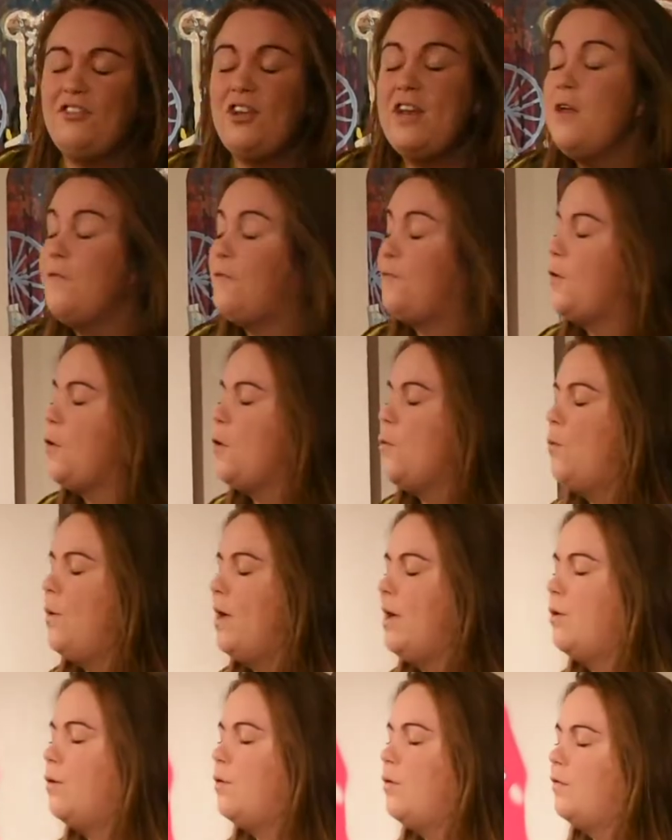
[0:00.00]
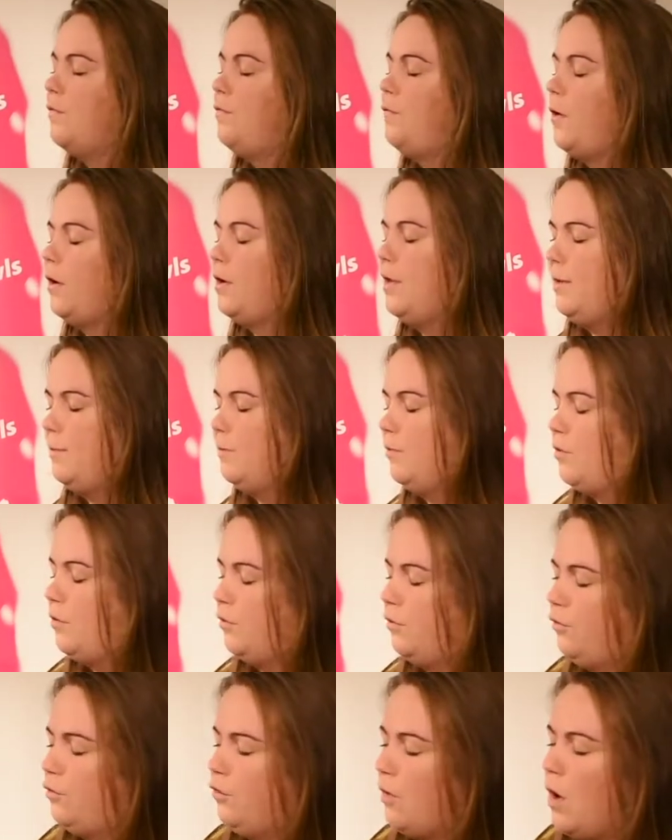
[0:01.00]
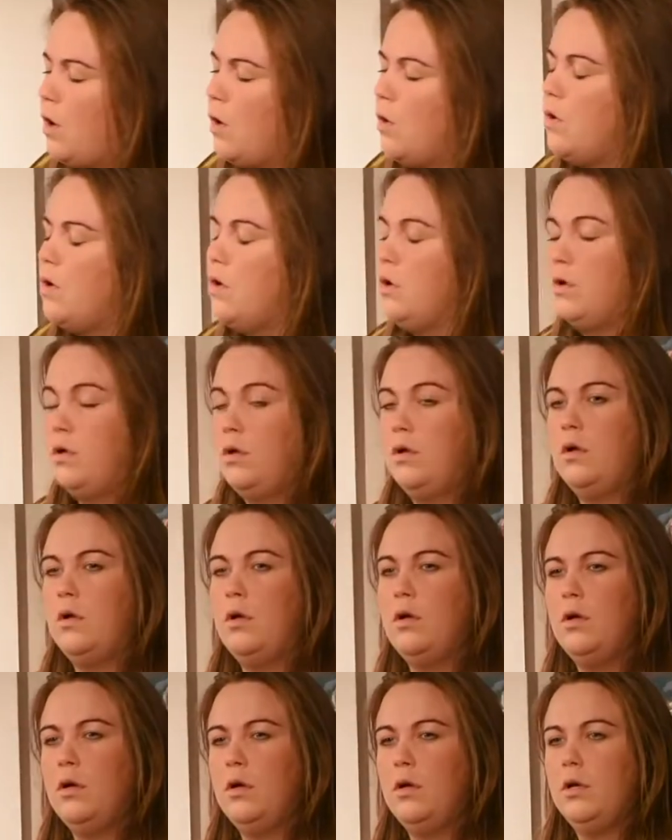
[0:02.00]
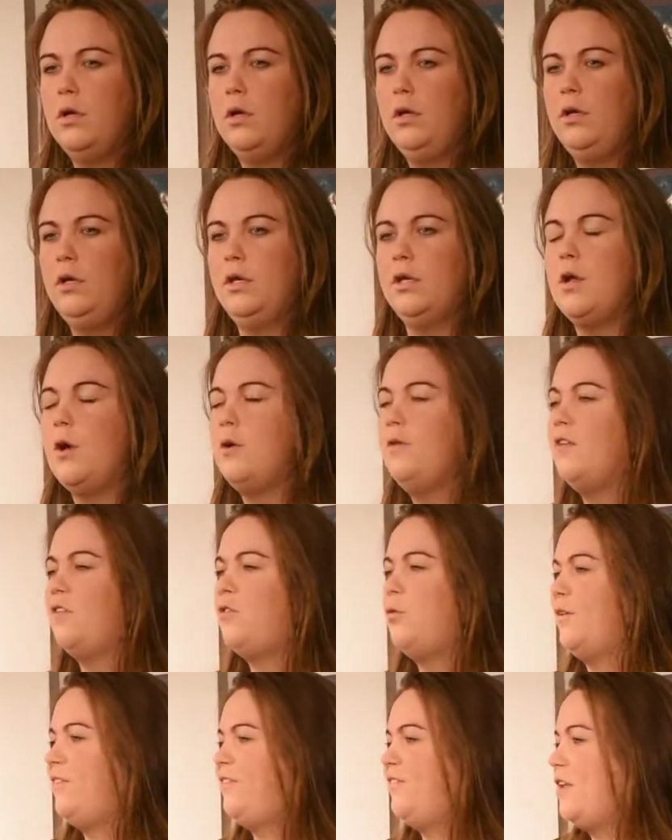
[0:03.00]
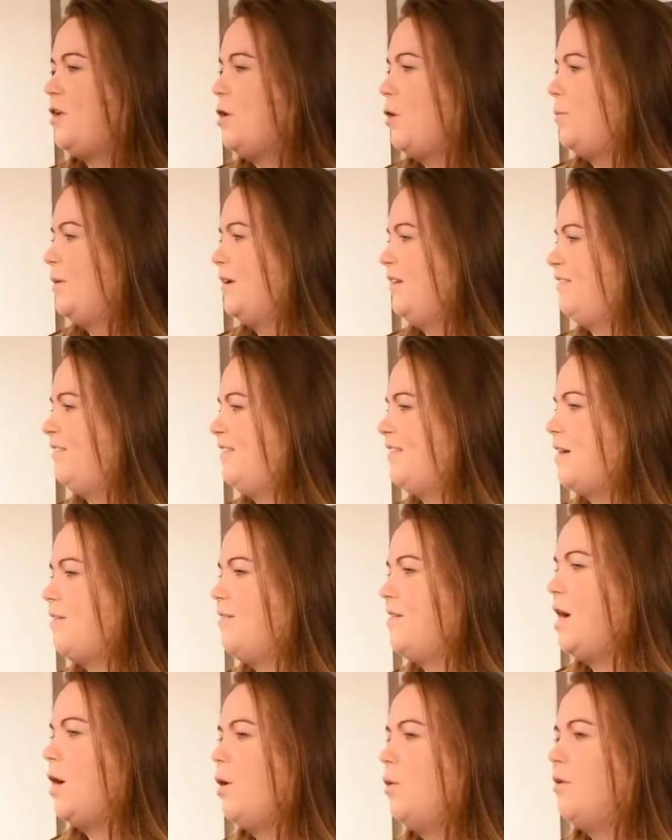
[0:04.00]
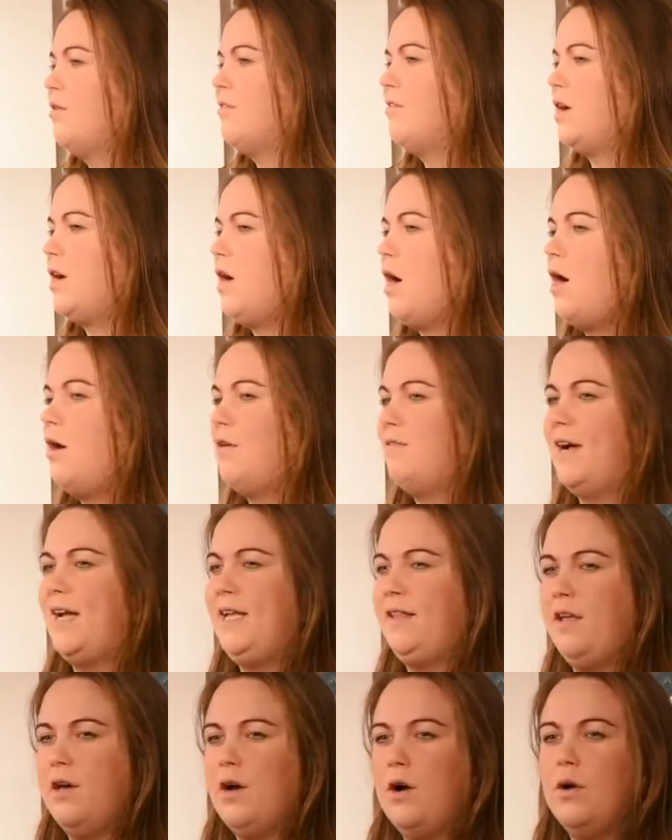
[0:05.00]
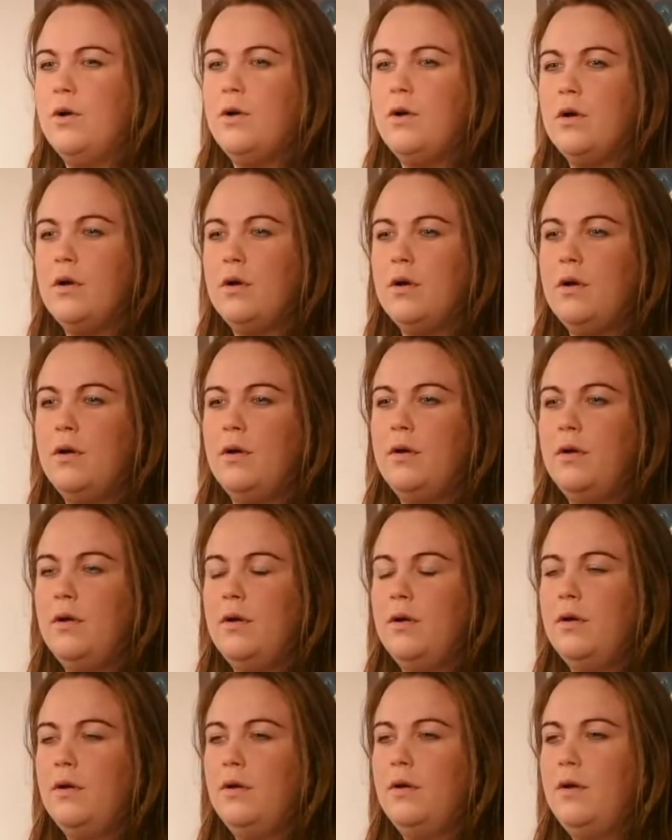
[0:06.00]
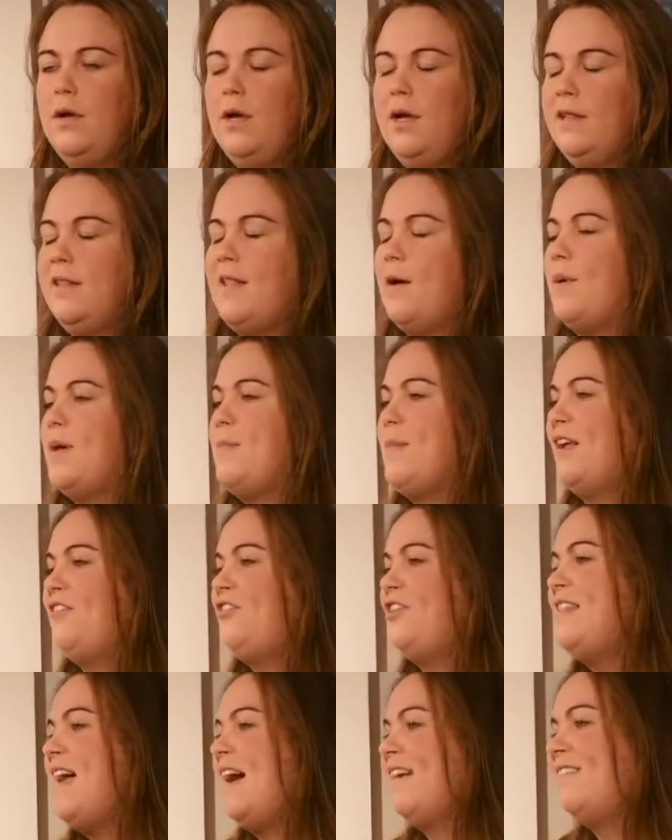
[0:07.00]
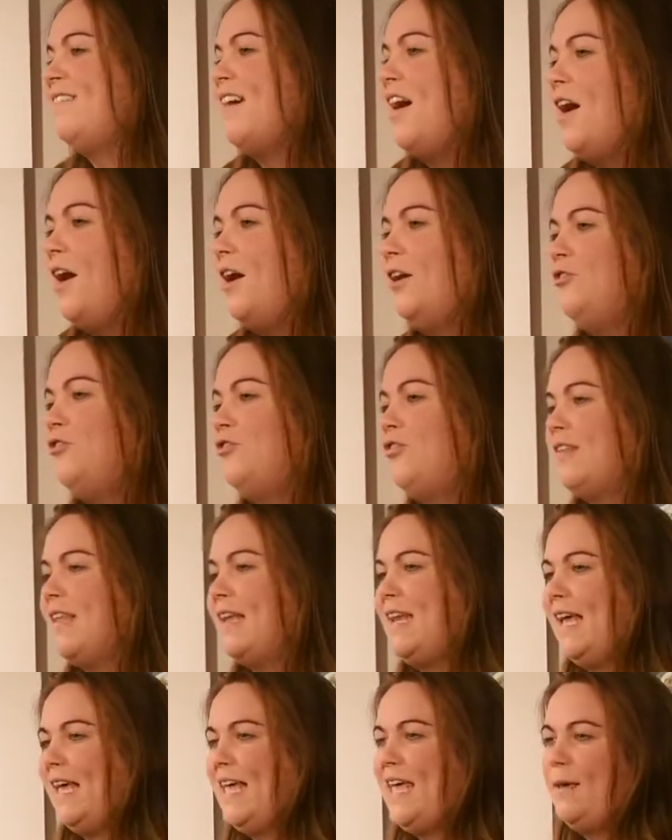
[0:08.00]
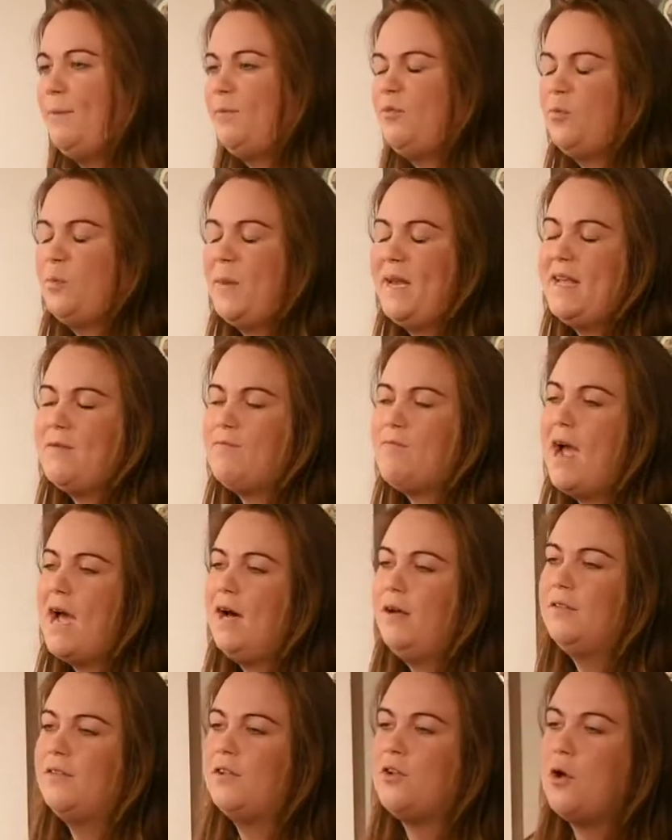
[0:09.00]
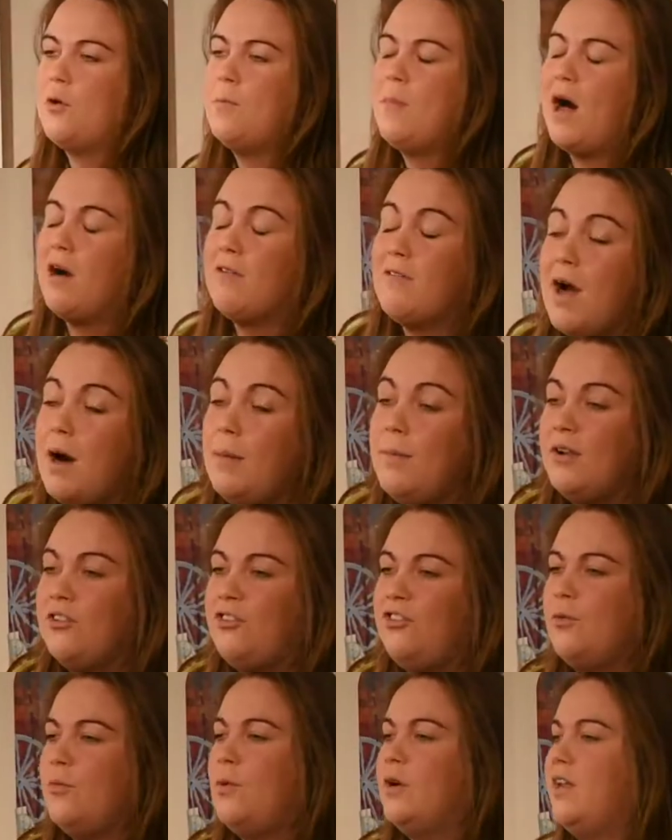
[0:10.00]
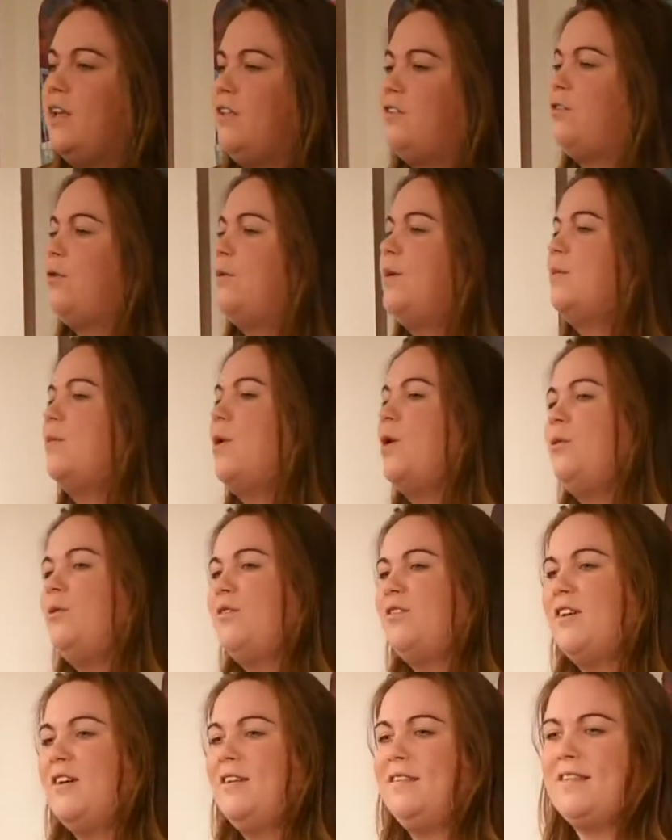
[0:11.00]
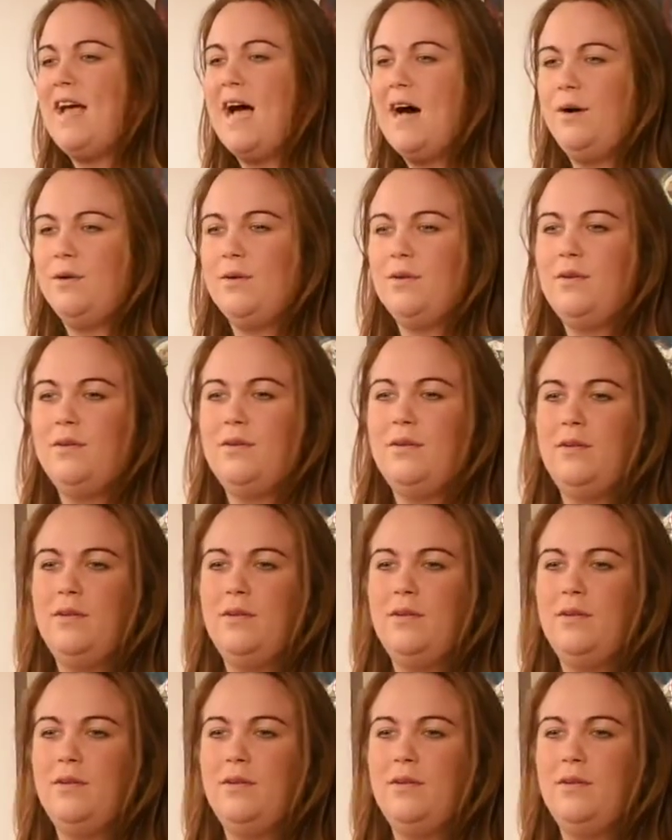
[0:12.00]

Imagine if you will volume control. You know the twisting knob on a stereo or a car radio. Now imagine that's at 100 and it keeps spinning round and no matter how much you want it to, it won't turn down.